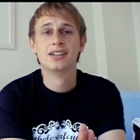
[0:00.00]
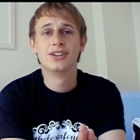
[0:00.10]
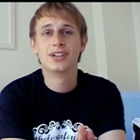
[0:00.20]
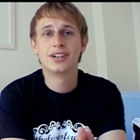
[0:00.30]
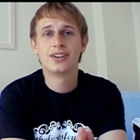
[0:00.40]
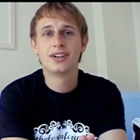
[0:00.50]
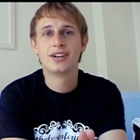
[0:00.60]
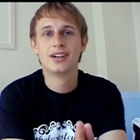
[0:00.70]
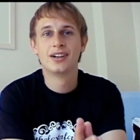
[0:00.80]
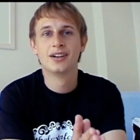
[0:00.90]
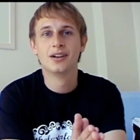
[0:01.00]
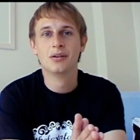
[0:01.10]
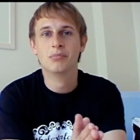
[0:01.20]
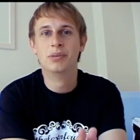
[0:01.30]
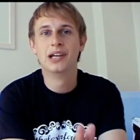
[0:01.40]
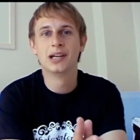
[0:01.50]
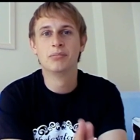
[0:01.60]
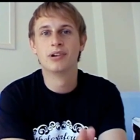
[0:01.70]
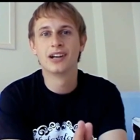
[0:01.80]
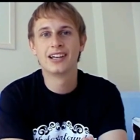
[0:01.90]
The other
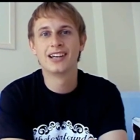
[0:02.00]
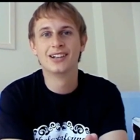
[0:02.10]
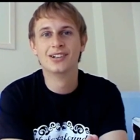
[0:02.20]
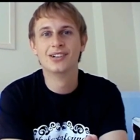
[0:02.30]
big breaking